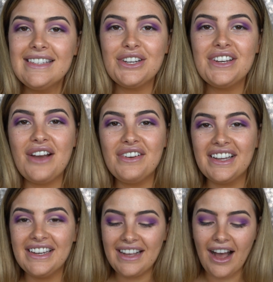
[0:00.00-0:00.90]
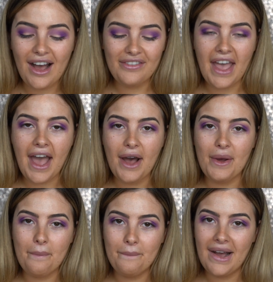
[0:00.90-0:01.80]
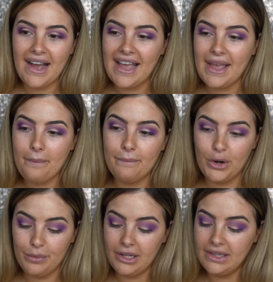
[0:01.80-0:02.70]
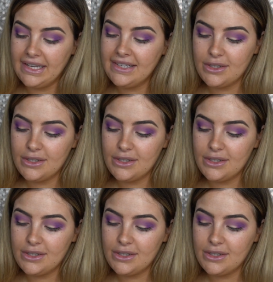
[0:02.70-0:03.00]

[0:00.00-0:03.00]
So now we're going to carve out my mobile lid.